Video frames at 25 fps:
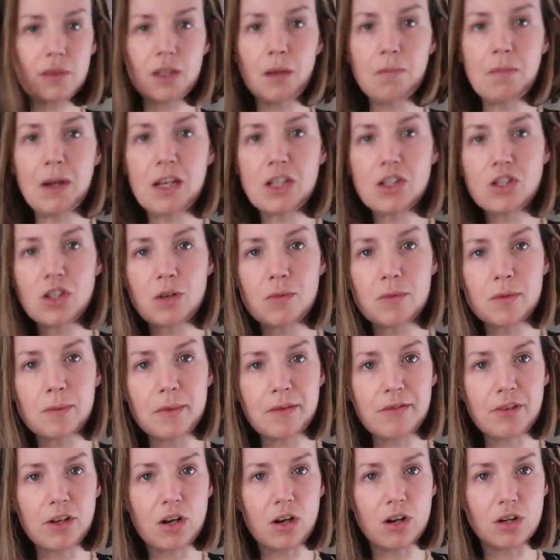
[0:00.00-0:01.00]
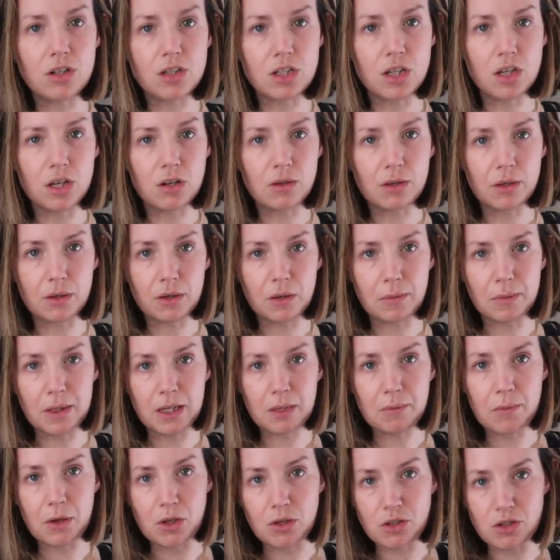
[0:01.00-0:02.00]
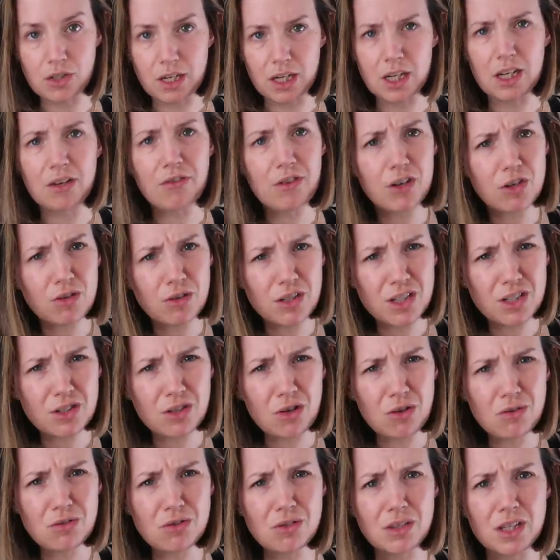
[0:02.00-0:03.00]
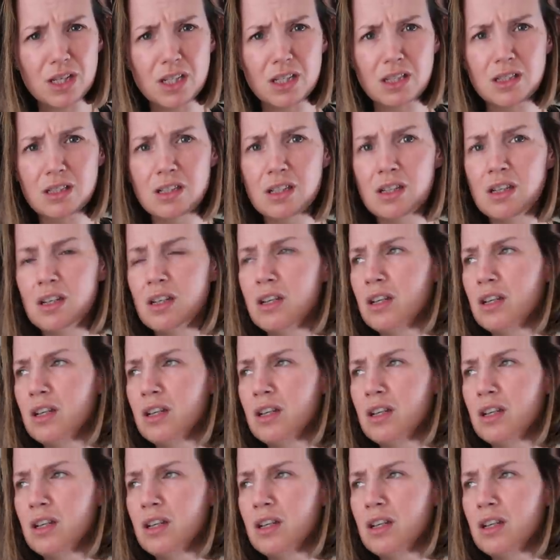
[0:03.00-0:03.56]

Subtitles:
mashed up some avocado and I'm gonna make a poached egg. Have I already told you this?